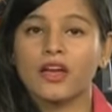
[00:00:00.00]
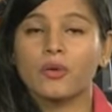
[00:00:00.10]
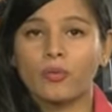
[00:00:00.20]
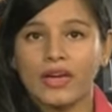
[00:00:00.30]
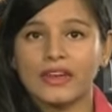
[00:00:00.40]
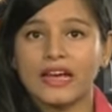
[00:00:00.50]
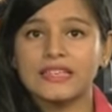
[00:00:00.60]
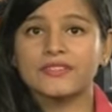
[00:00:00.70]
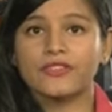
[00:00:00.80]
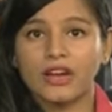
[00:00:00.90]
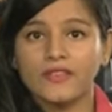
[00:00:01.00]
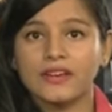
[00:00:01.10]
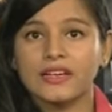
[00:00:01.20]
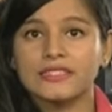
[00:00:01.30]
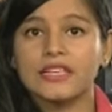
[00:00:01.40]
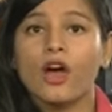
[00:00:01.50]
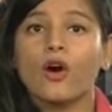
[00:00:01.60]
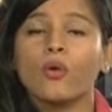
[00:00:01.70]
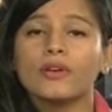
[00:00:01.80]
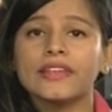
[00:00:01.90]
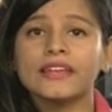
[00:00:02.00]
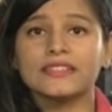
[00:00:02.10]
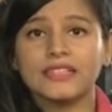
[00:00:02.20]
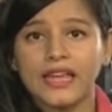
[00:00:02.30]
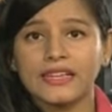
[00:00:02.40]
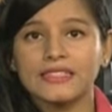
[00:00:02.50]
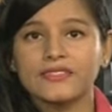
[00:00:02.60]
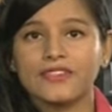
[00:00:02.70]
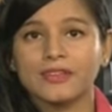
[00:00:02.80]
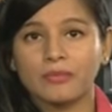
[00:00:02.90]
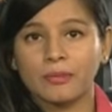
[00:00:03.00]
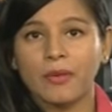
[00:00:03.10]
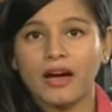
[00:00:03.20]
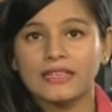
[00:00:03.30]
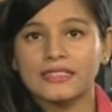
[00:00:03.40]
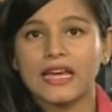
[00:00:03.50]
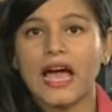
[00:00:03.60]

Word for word: whereas for others, only a directive can be passed